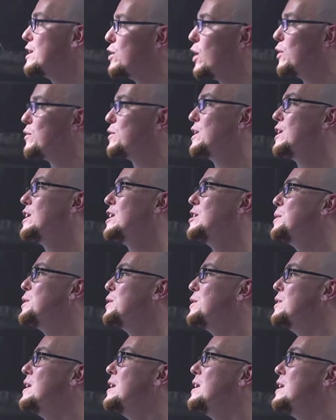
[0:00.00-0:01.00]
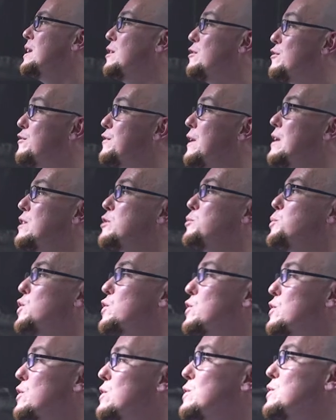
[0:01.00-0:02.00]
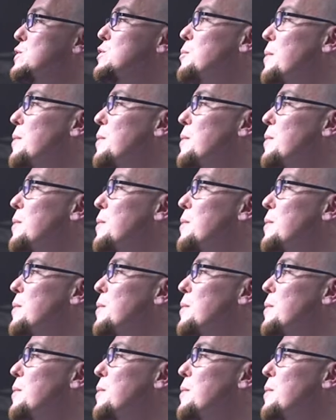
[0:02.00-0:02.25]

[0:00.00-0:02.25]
not reliable. Furthermore, Google